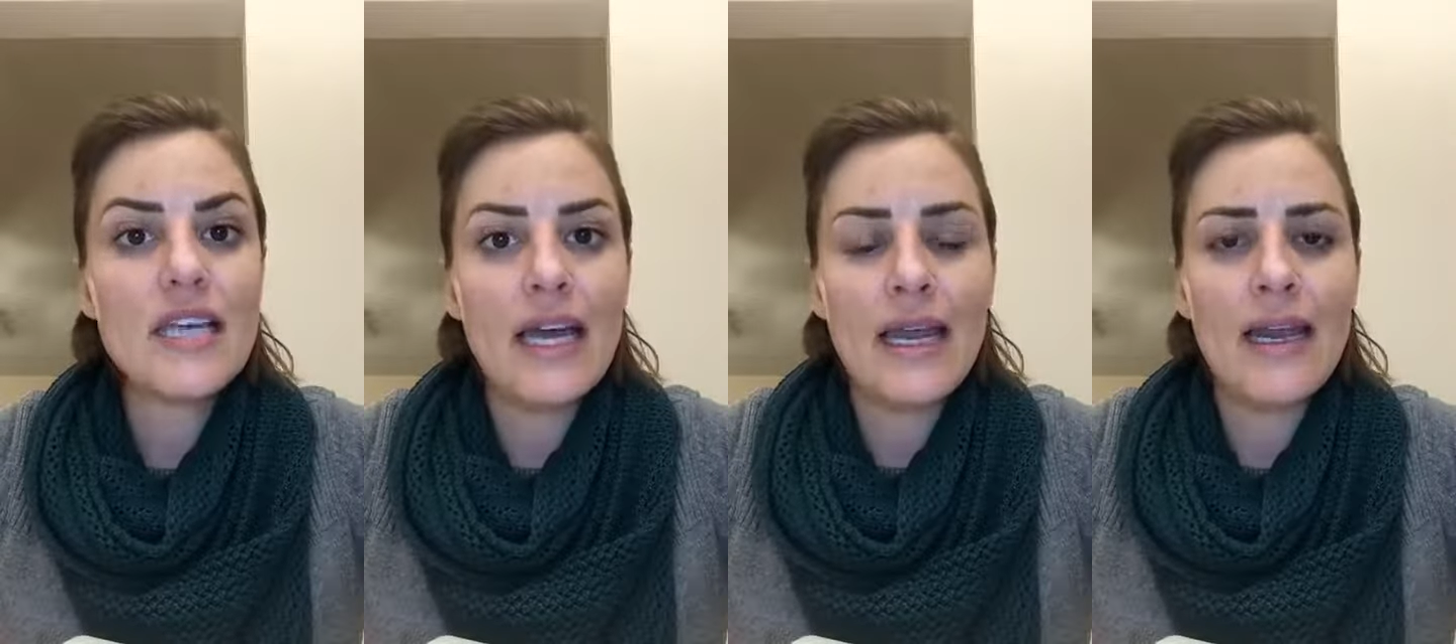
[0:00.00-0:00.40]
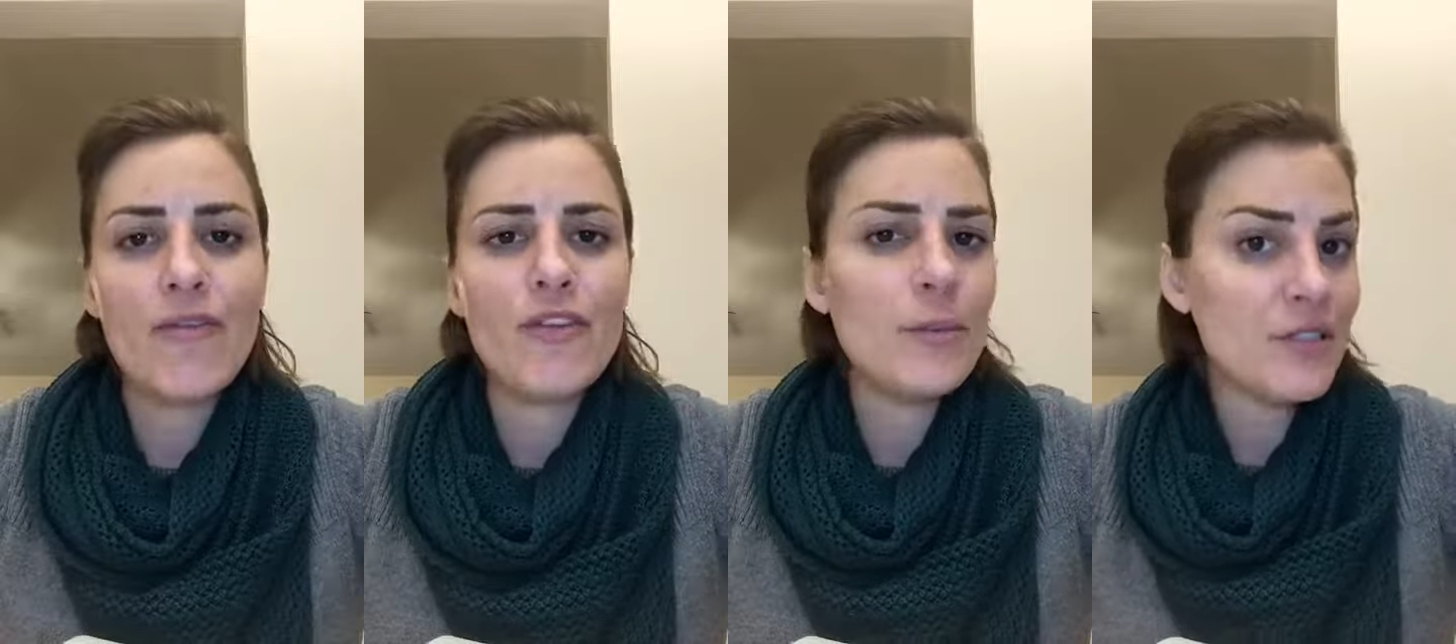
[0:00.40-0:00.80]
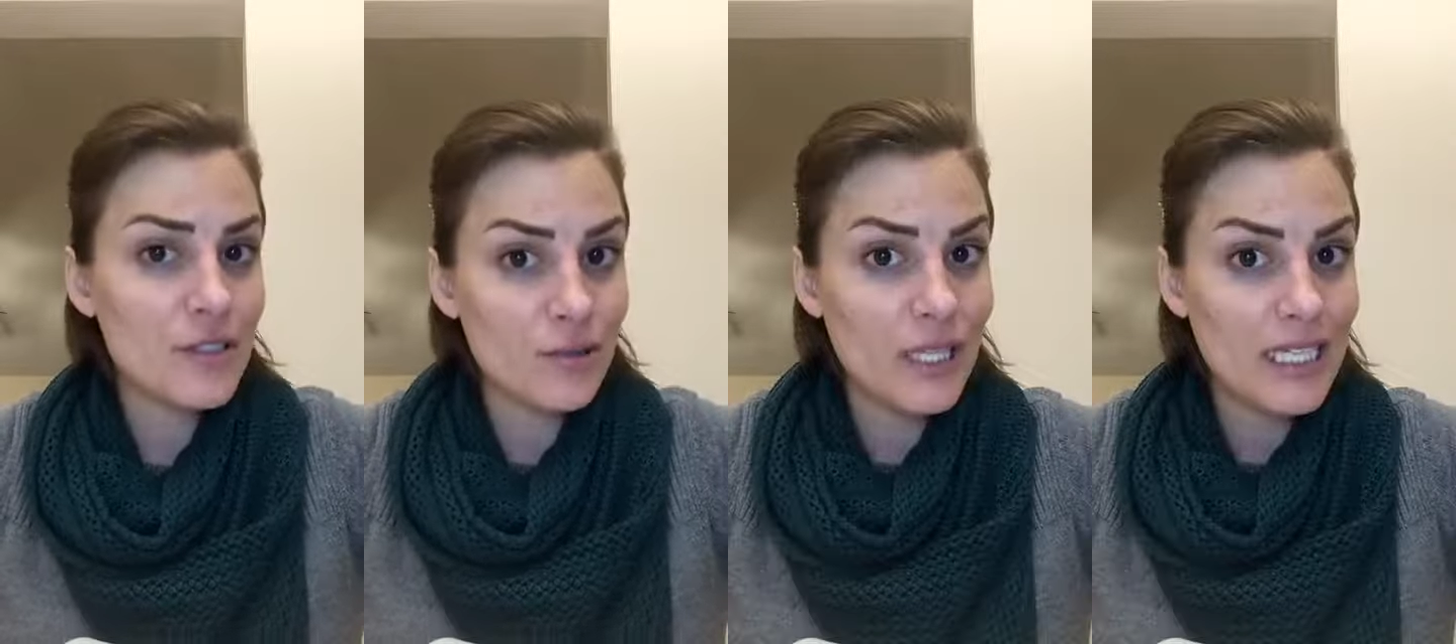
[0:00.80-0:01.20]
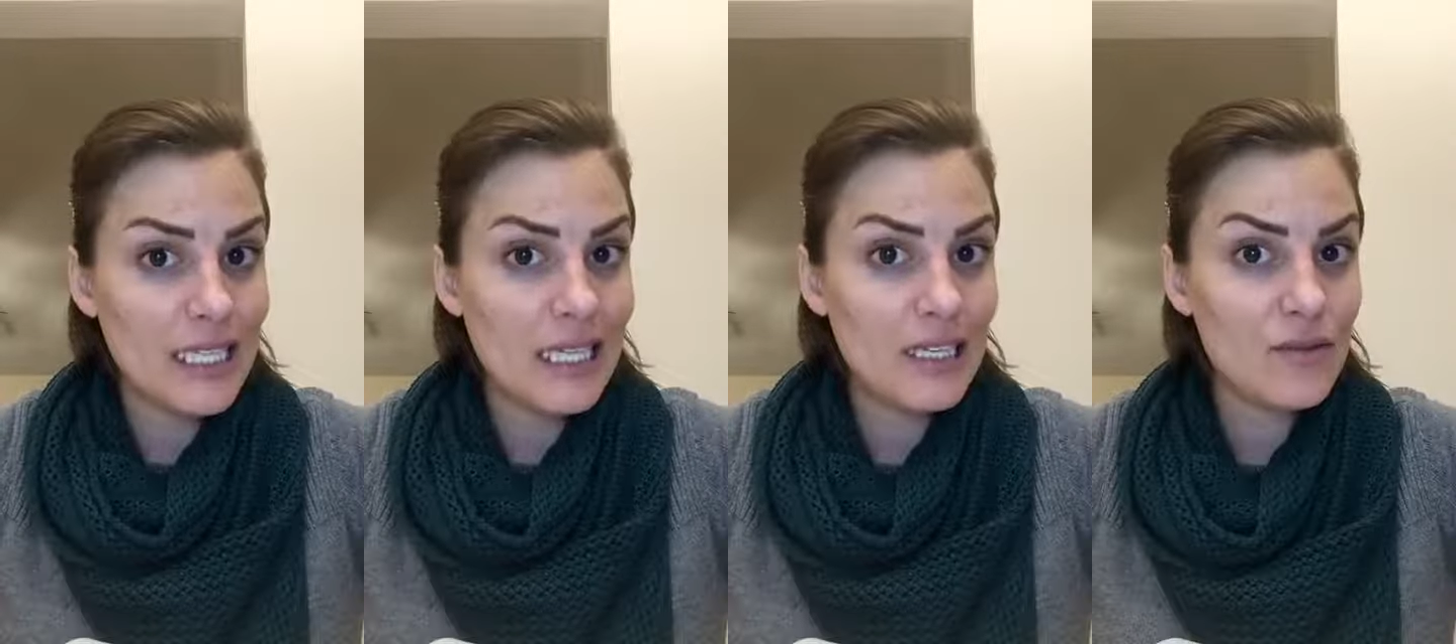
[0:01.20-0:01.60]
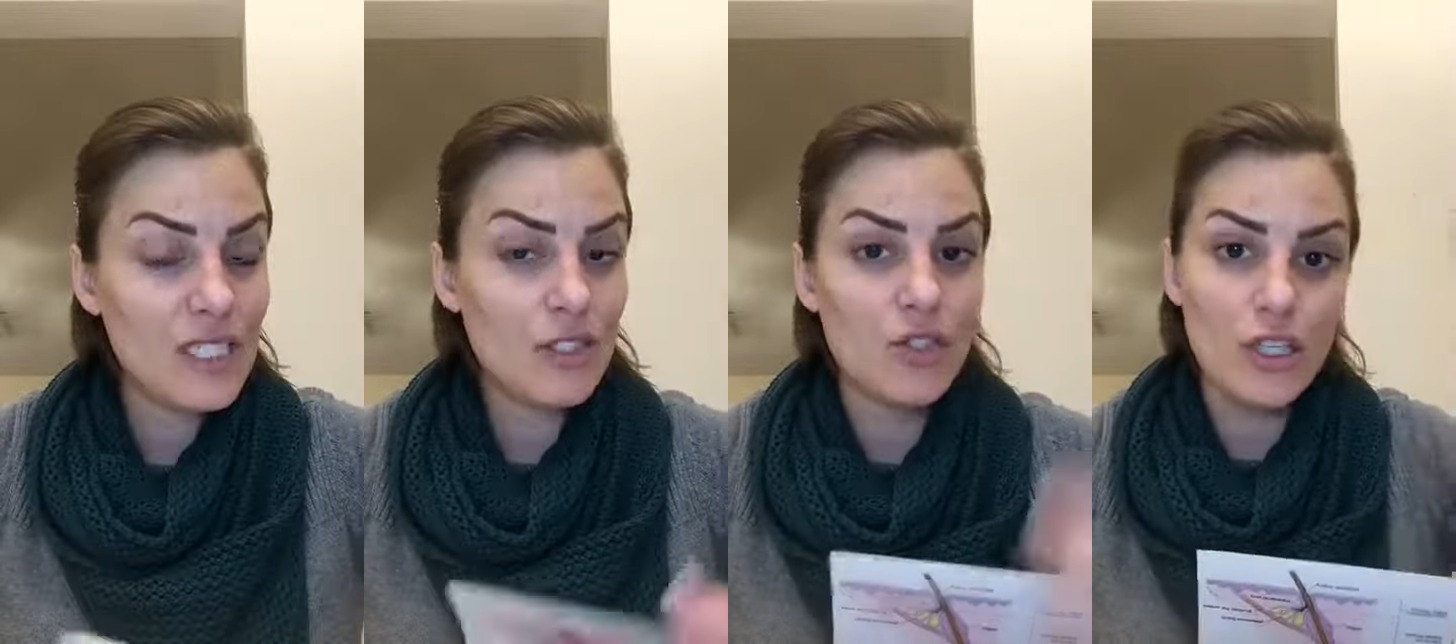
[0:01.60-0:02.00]
and females don't like to think of
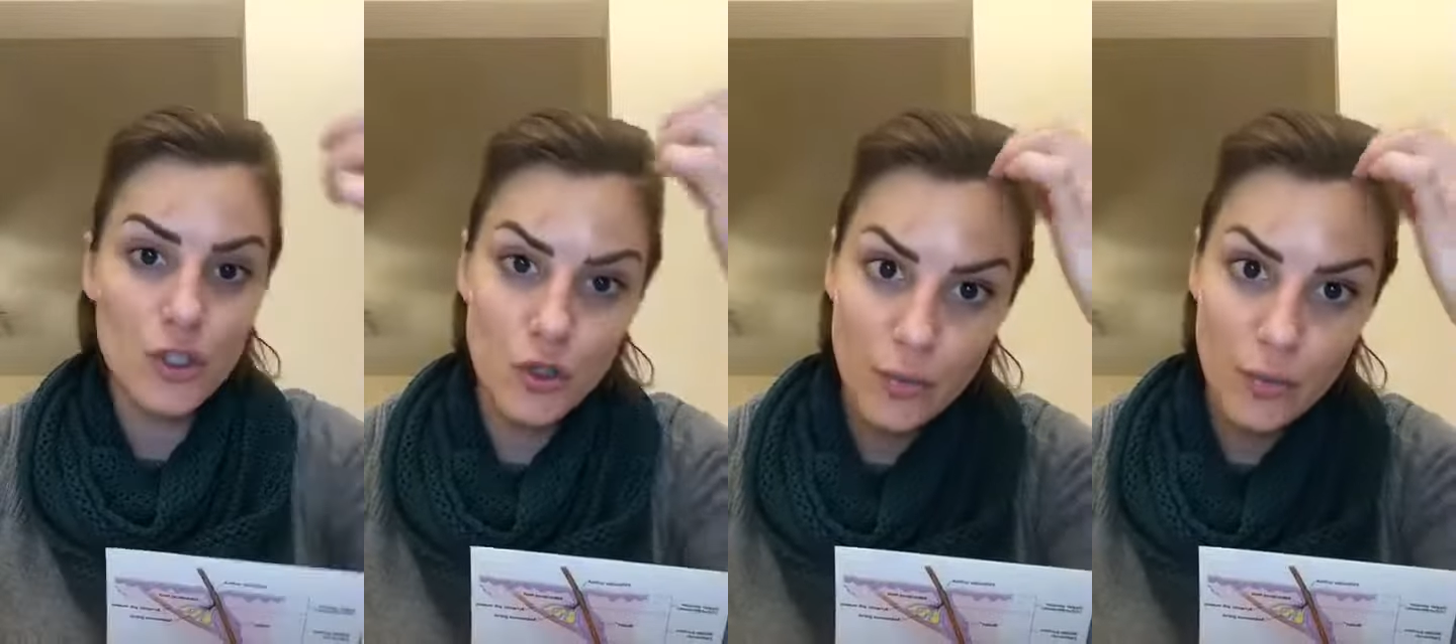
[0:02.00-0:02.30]
testosterone